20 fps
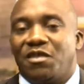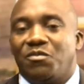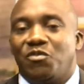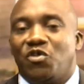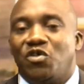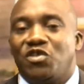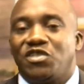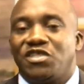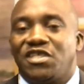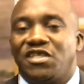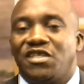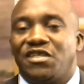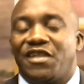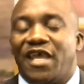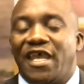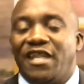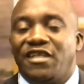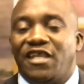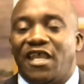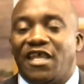because the
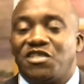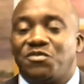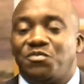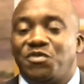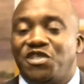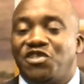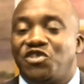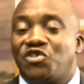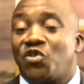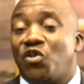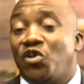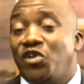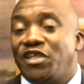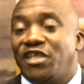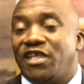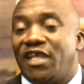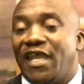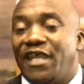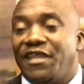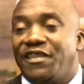Rally has been
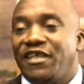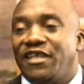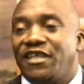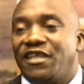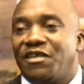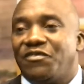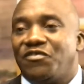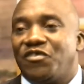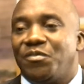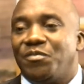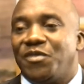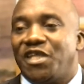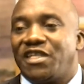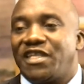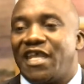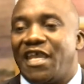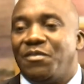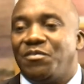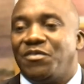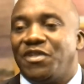scoring, I think, from the
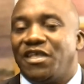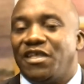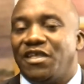time